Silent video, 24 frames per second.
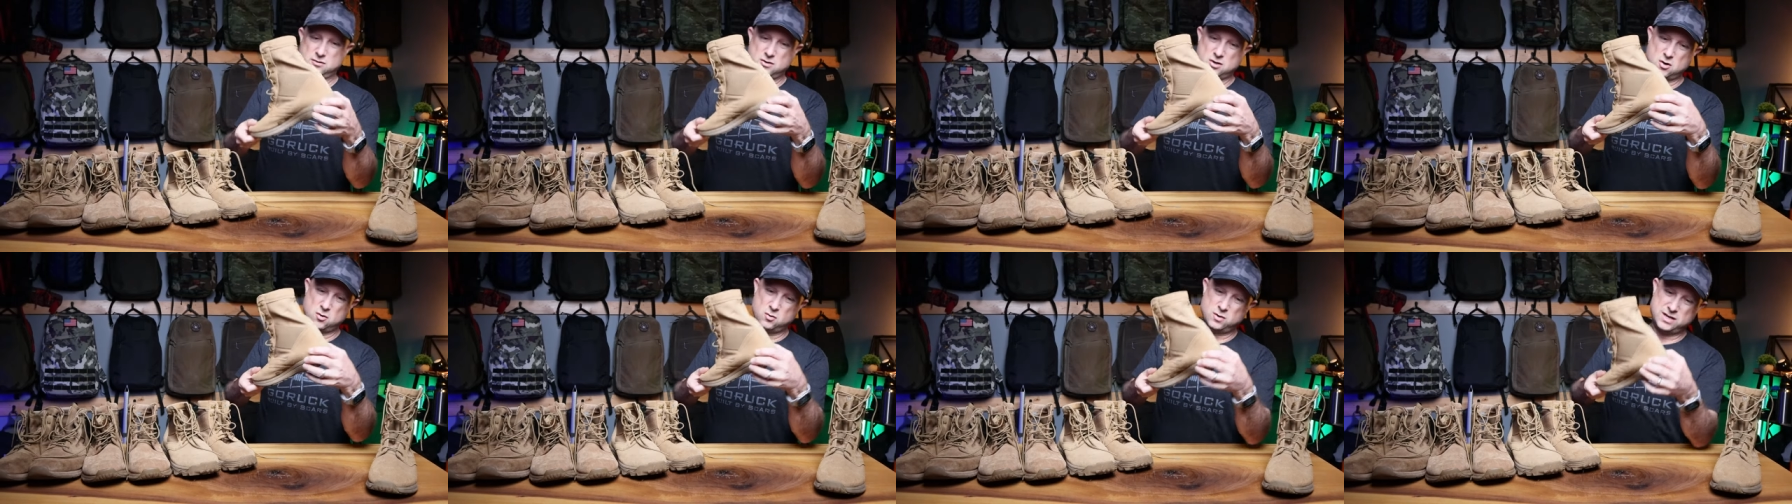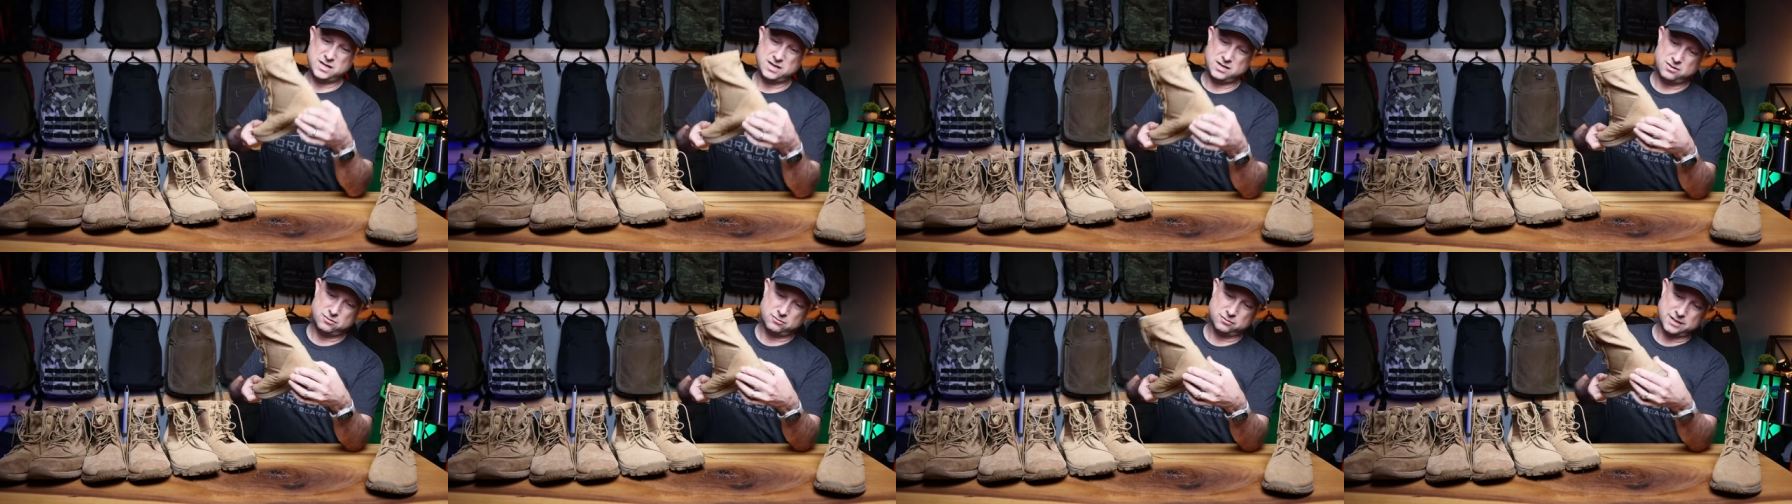no
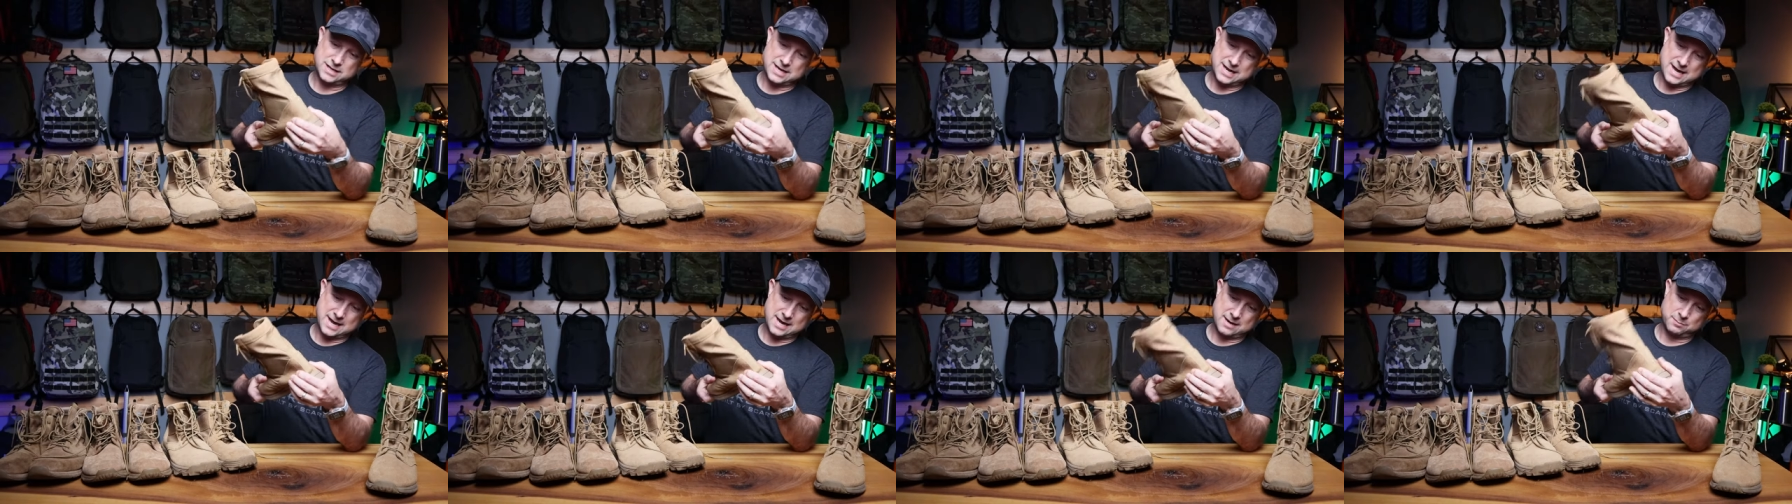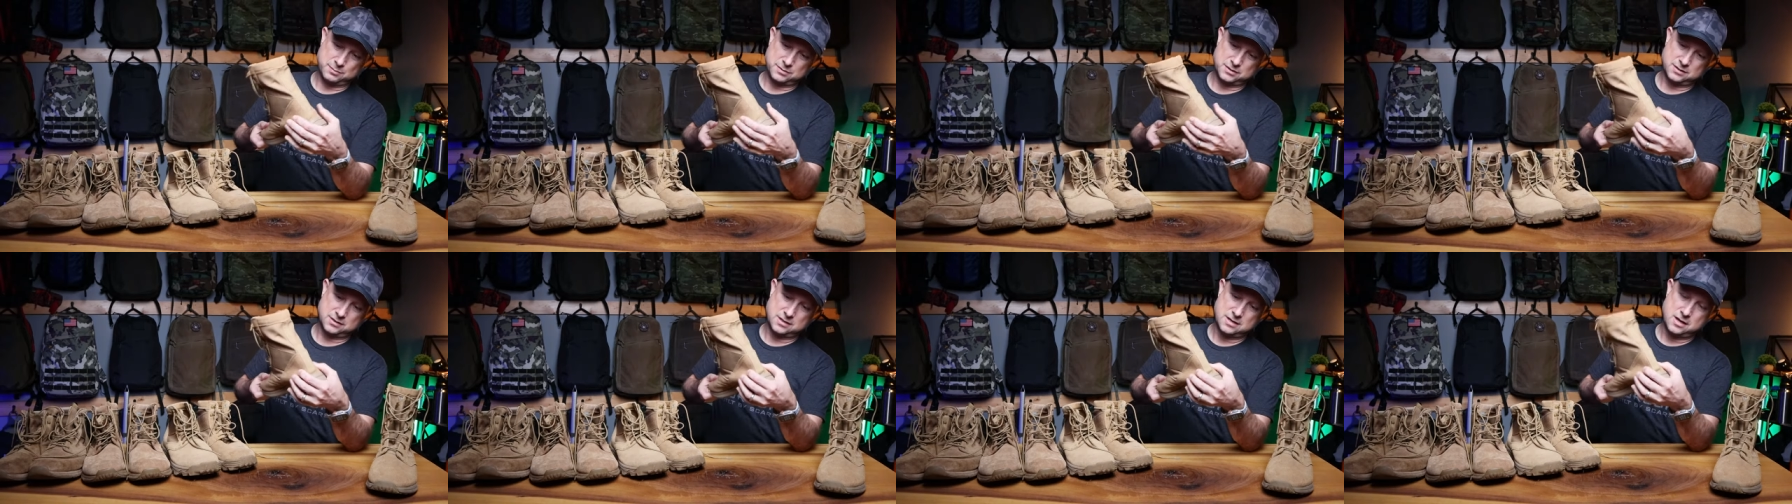heel
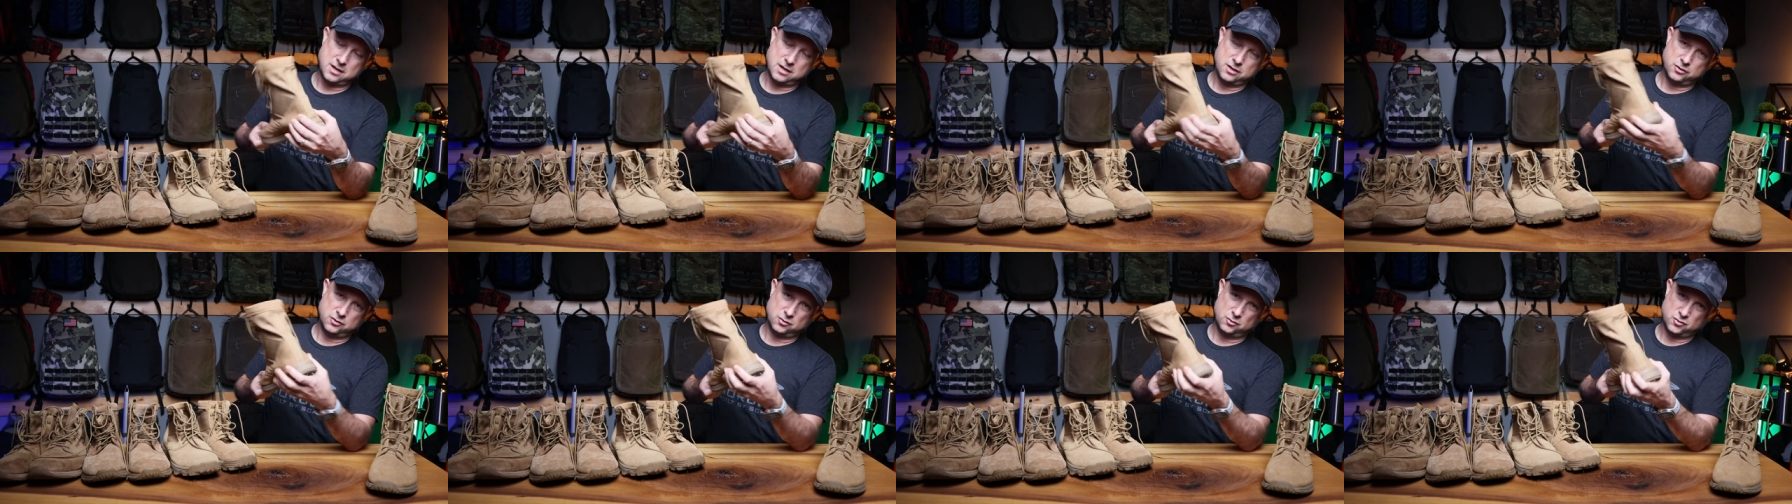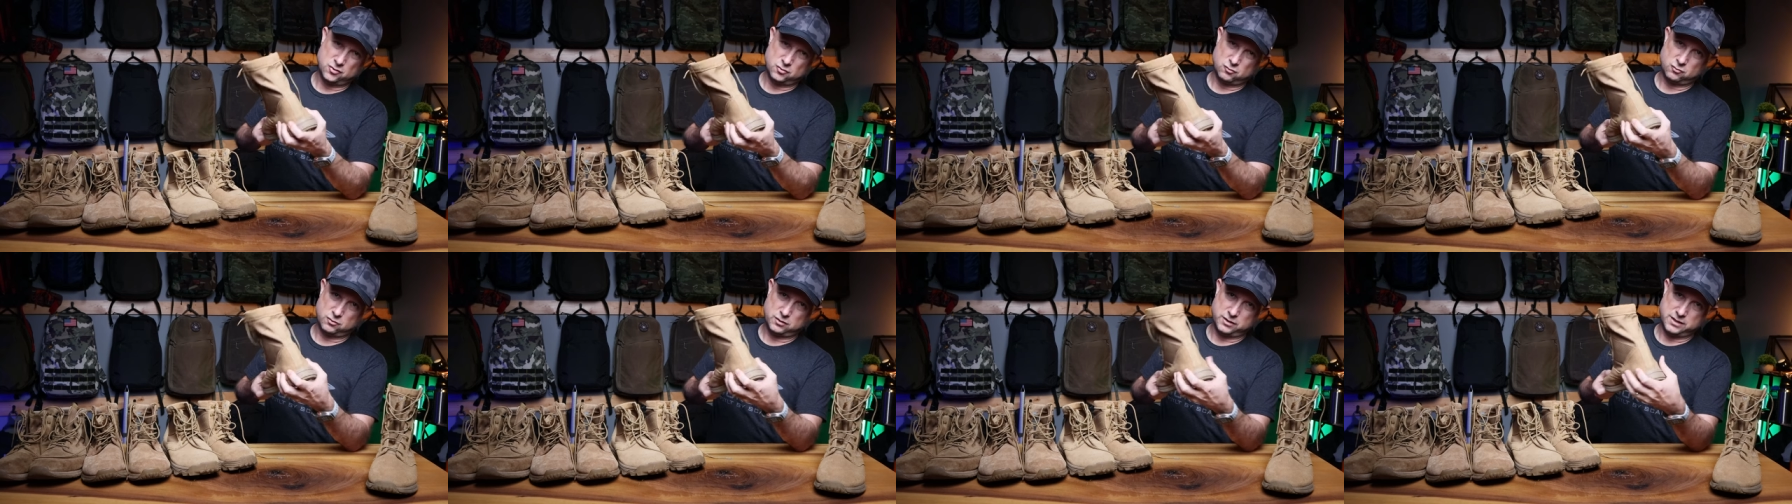caps,
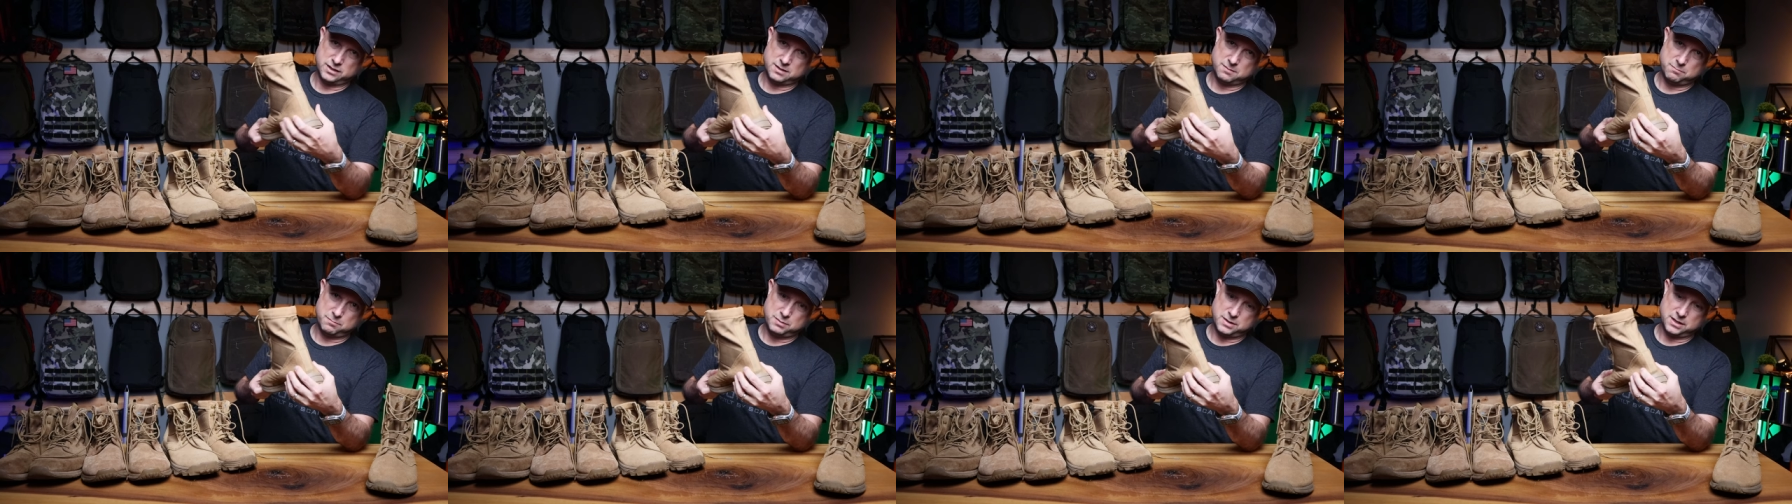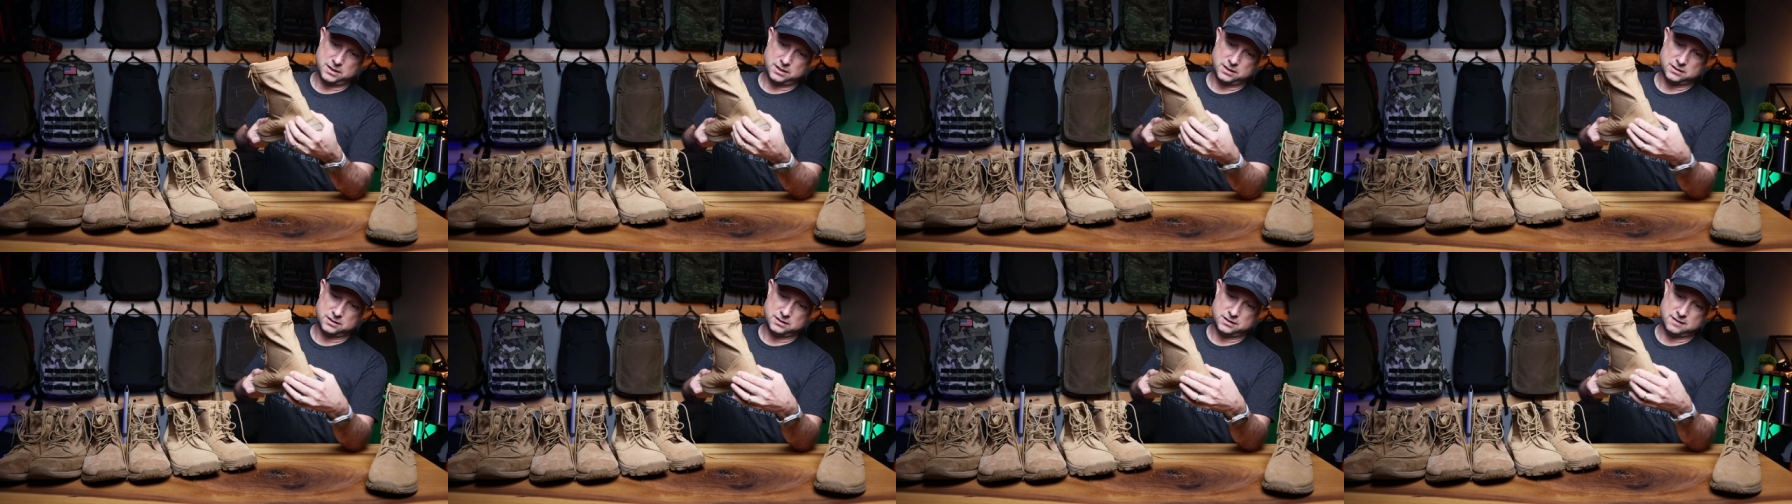those are really the
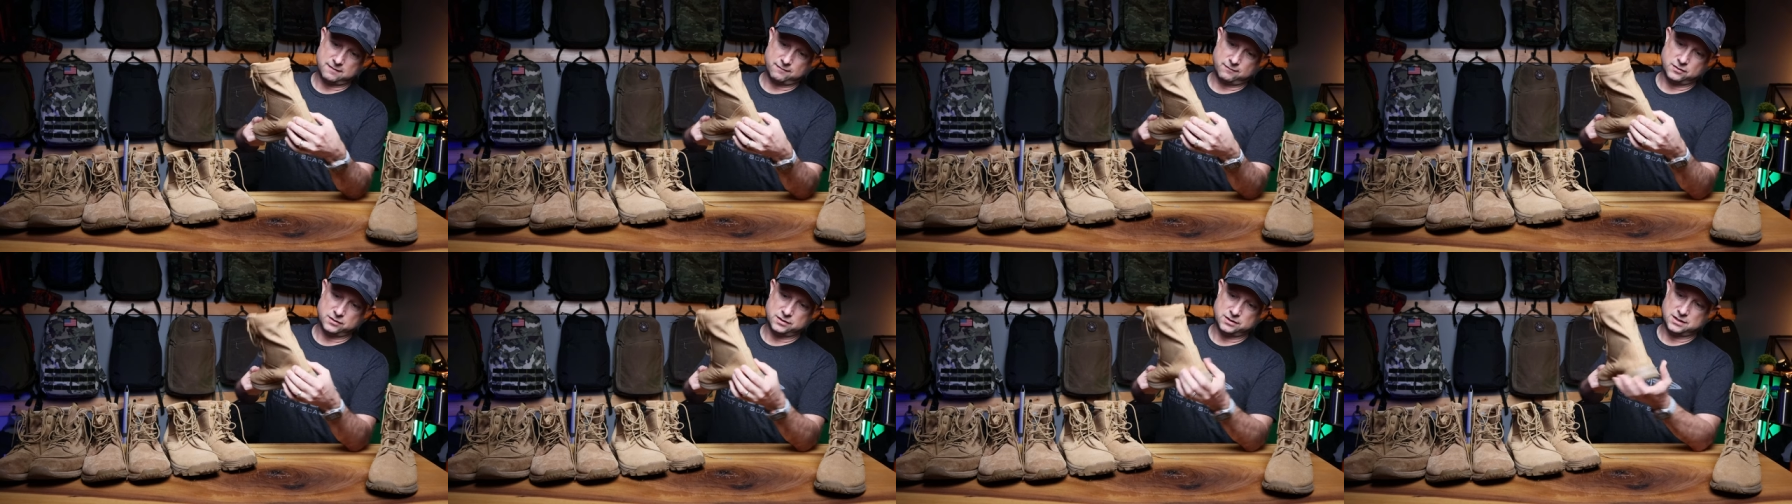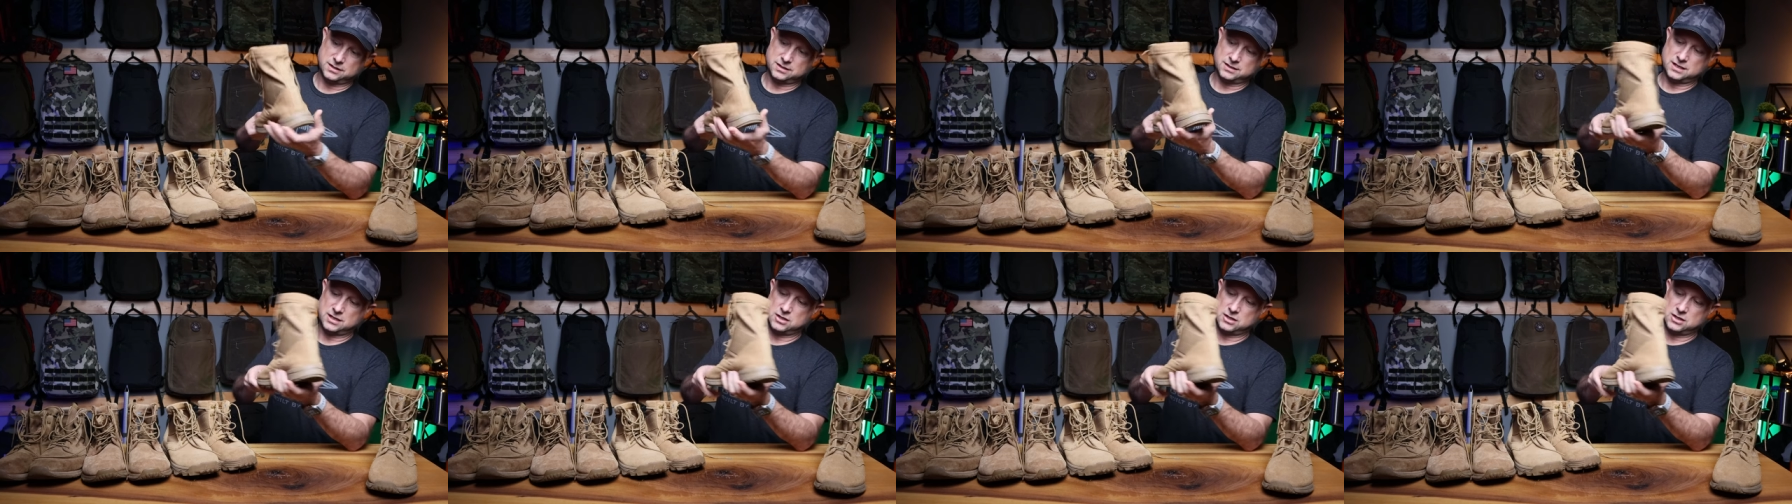biggest differences.